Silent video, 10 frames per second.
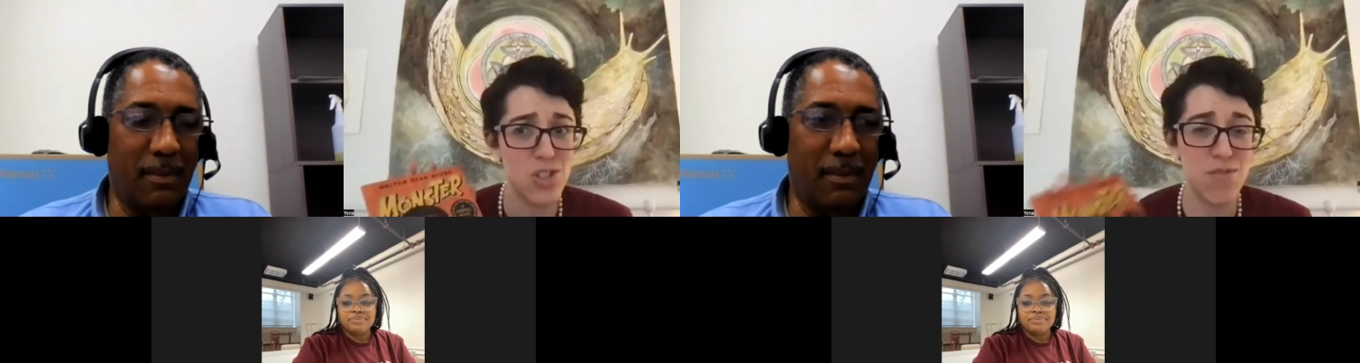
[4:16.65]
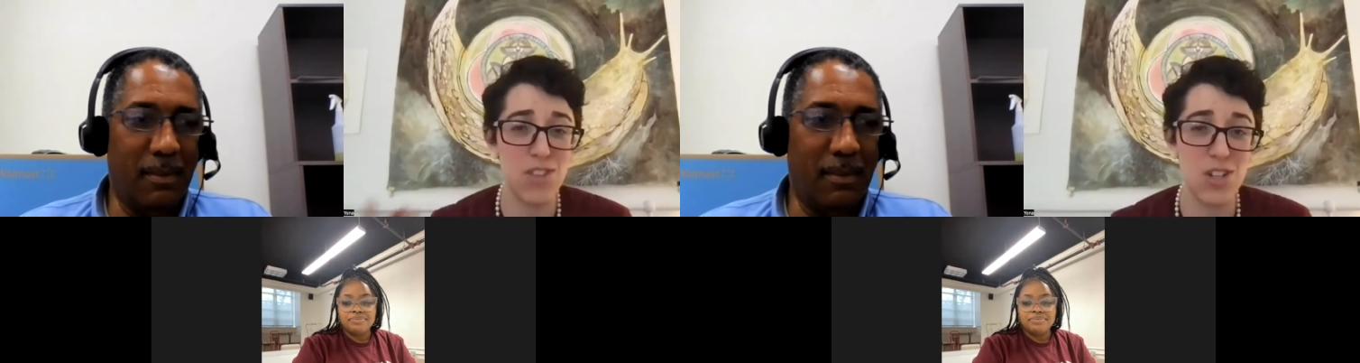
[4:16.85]

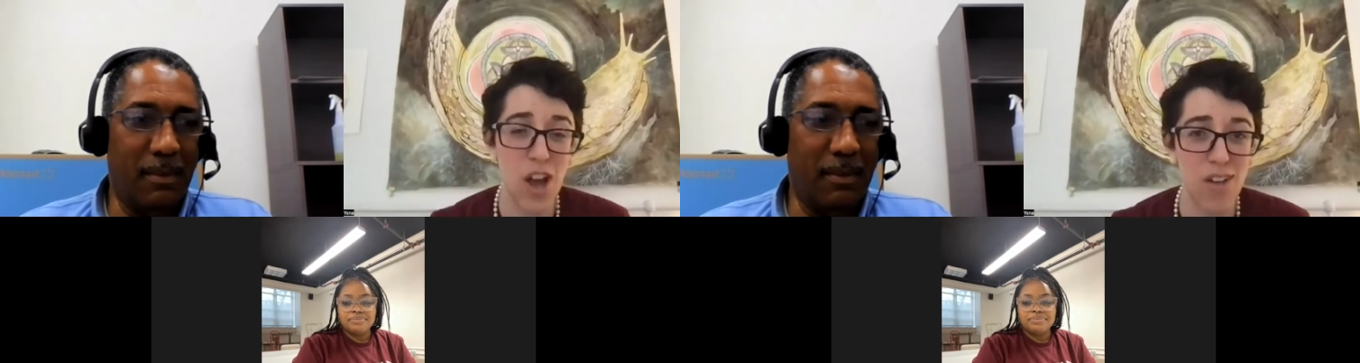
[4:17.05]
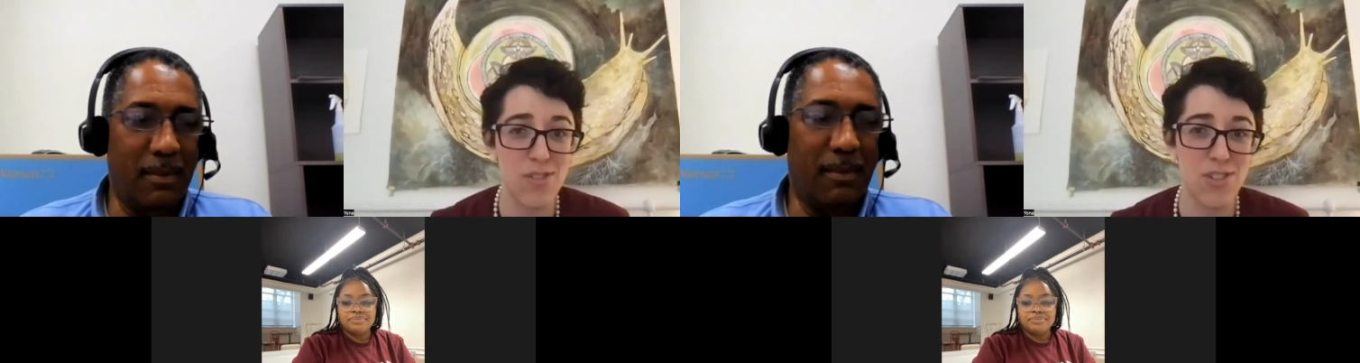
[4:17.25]
Speaker 1: of the
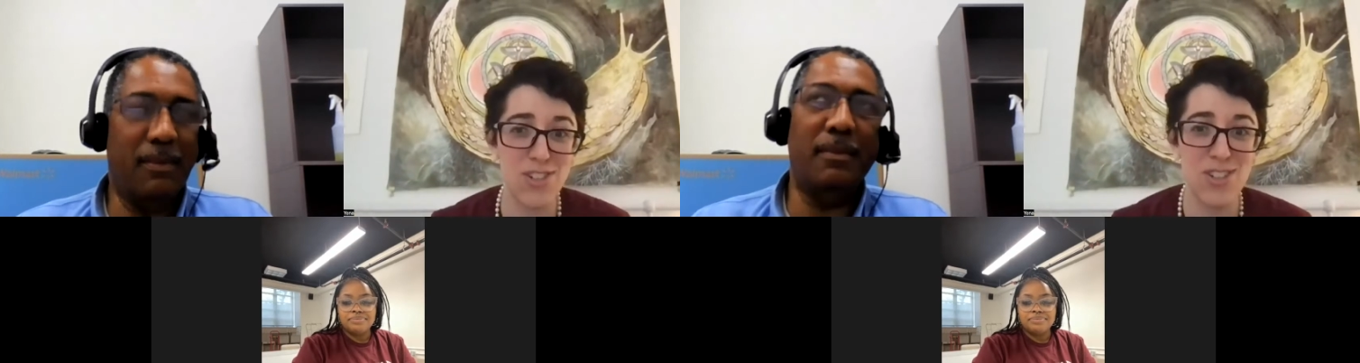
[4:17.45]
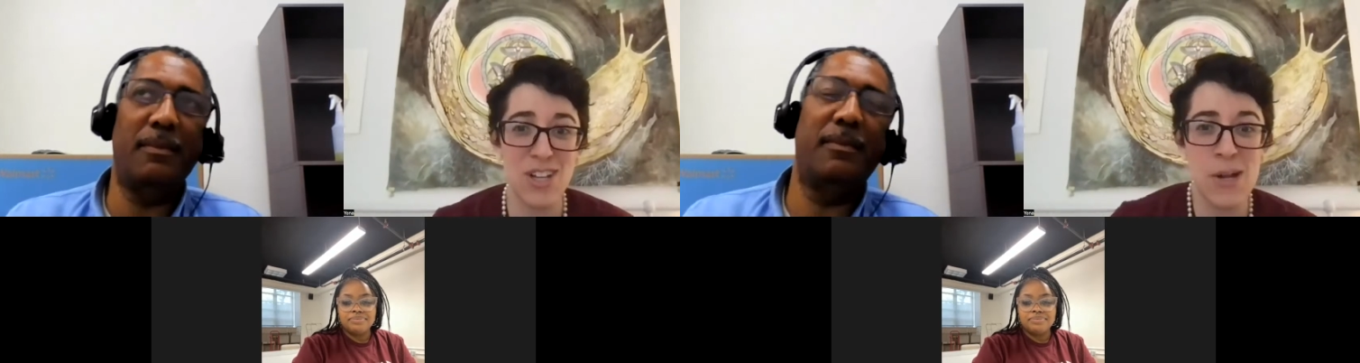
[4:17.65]

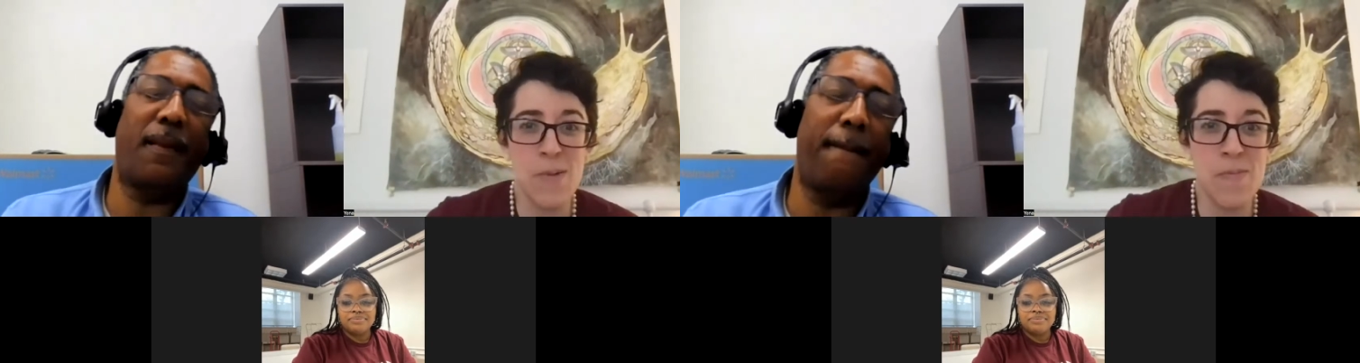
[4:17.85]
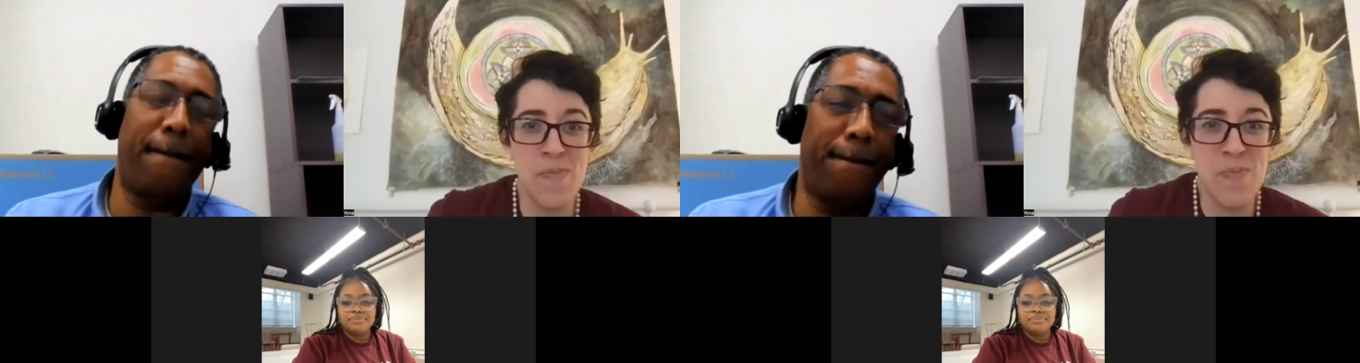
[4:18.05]
novel.
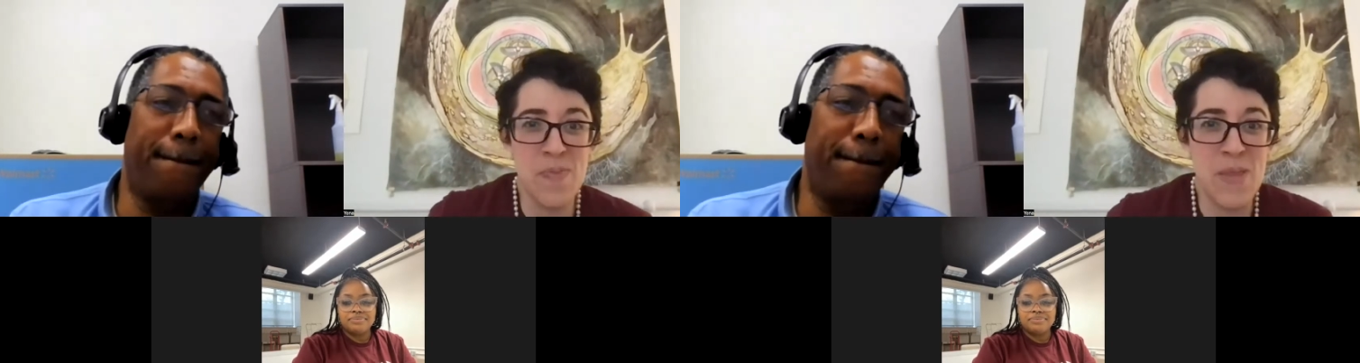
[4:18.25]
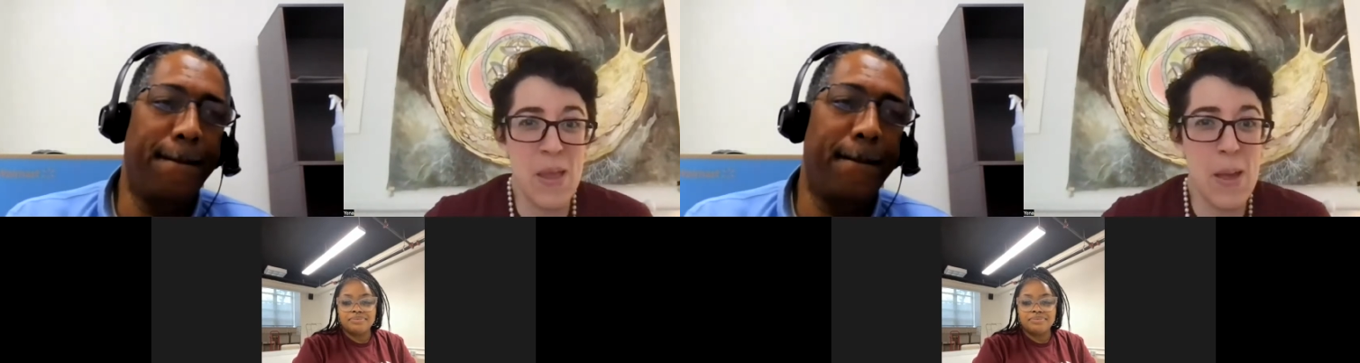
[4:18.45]

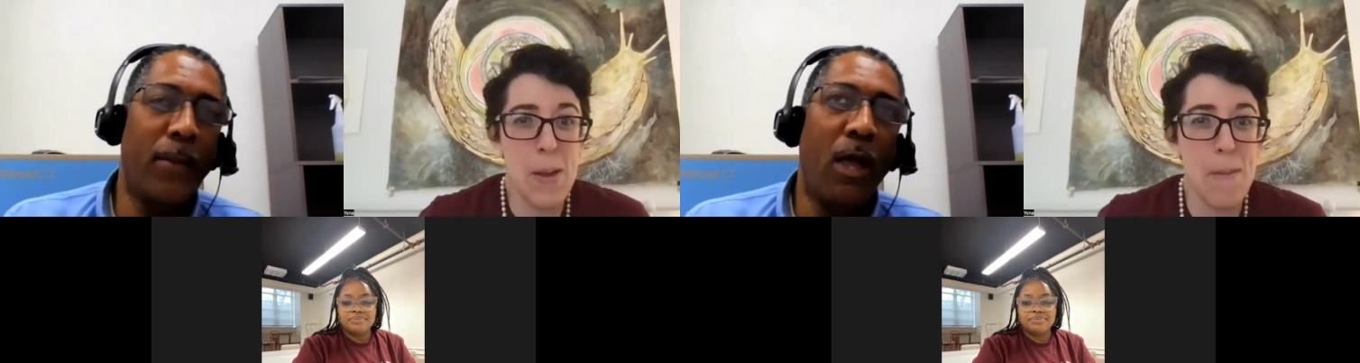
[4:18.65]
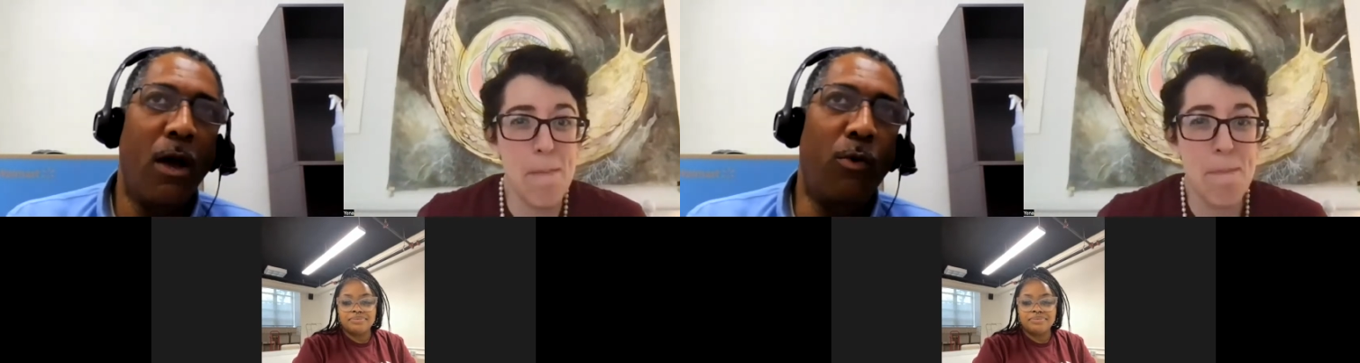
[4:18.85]

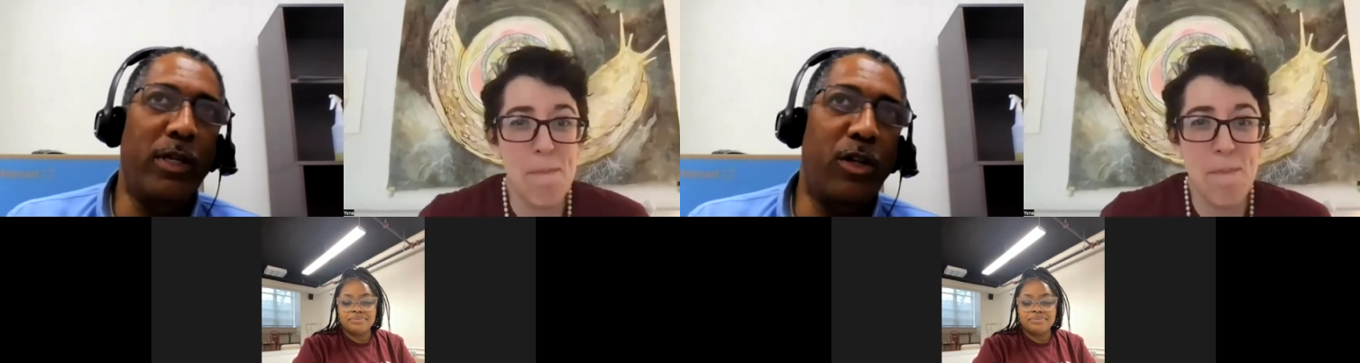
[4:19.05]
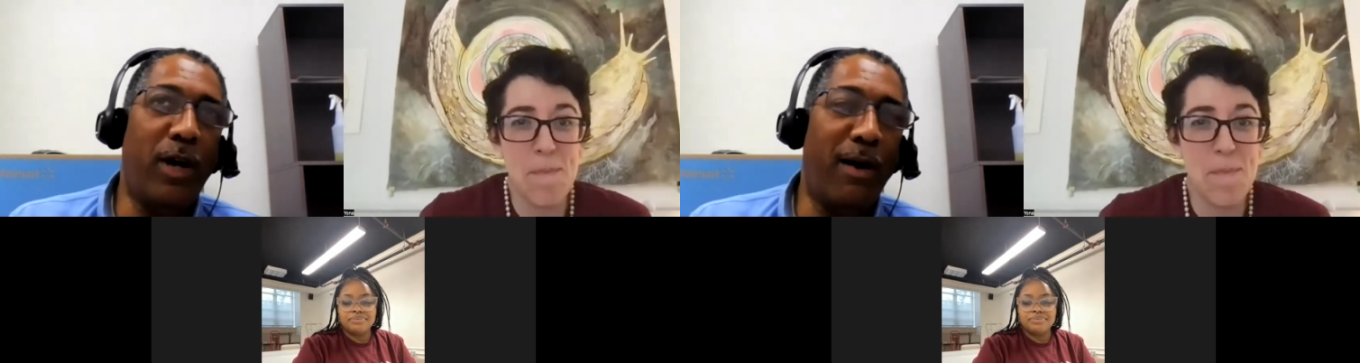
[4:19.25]

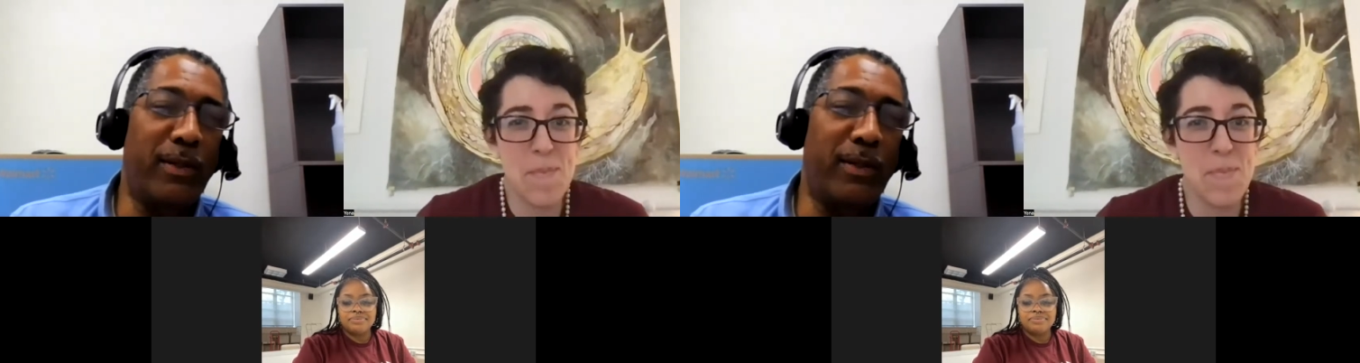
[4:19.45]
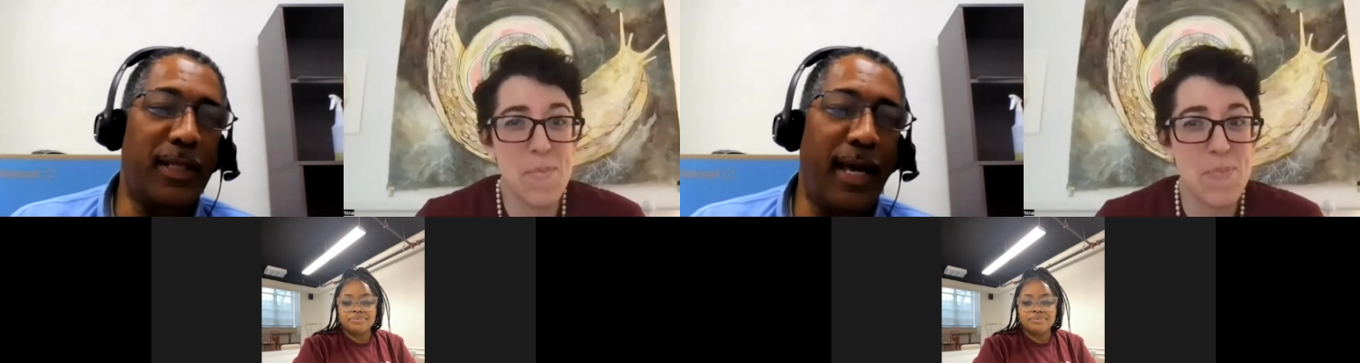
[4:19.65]
Speaker 2: Well, you know,
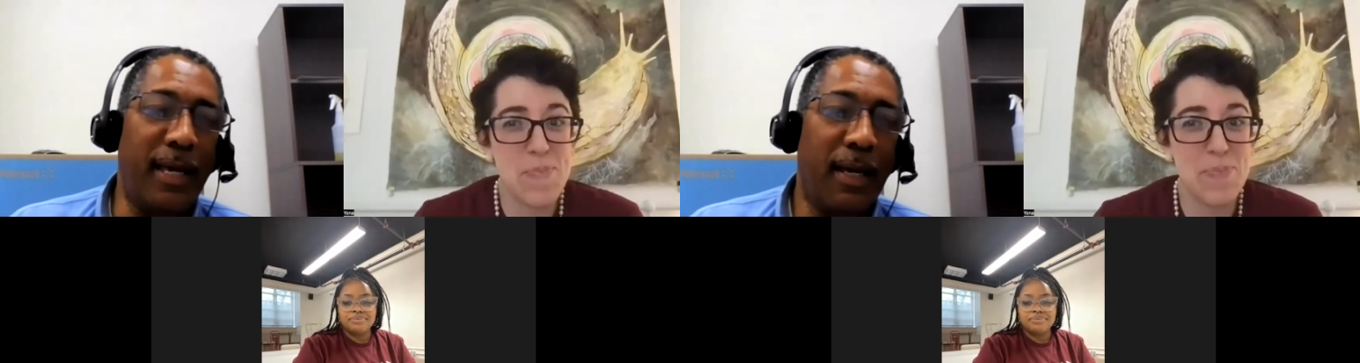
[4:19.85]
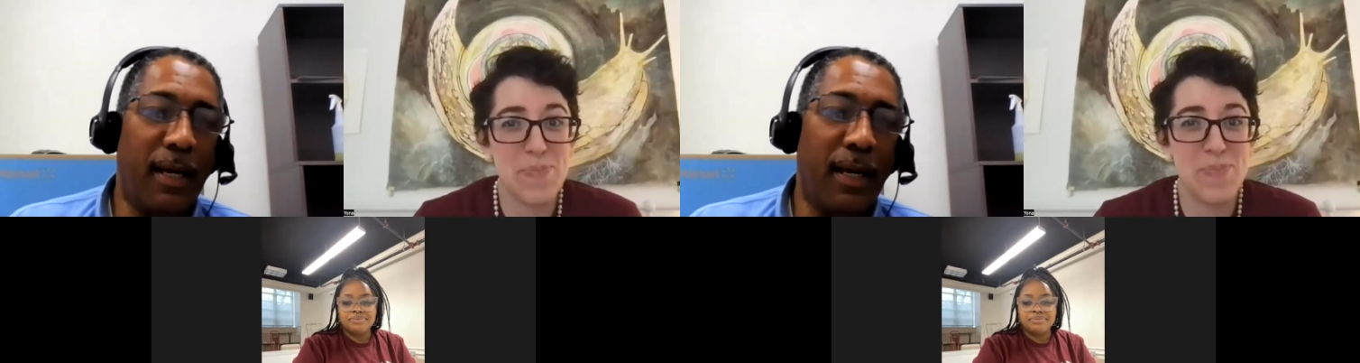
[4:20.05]
I'll
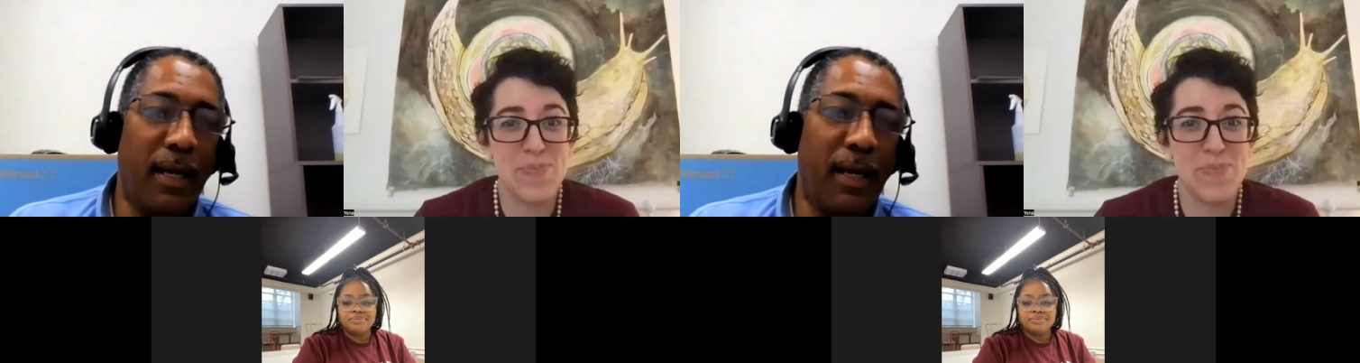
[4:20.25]
say,